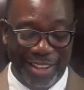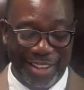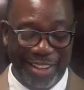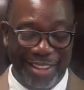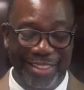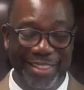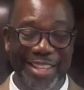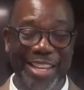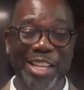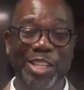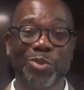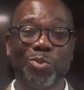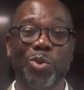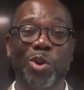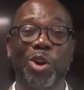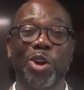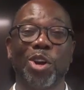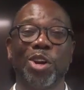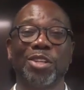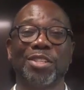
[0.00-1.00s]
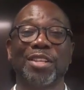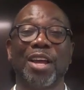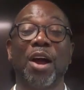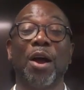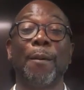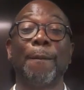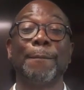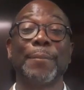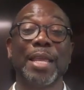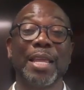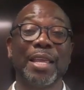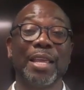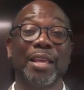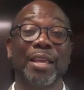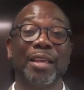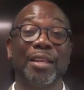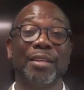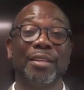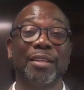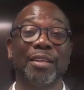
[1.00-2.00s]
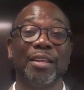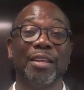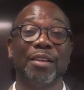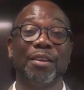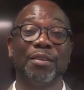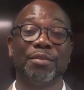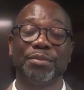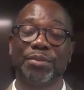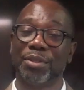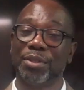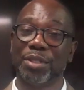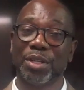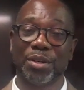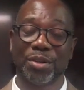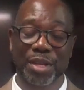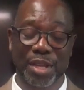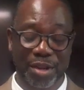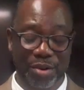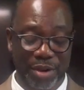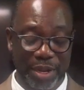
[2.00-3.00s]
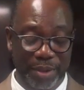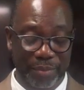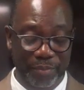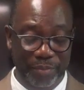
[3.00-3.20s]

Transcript: And these words are penned for your hearing.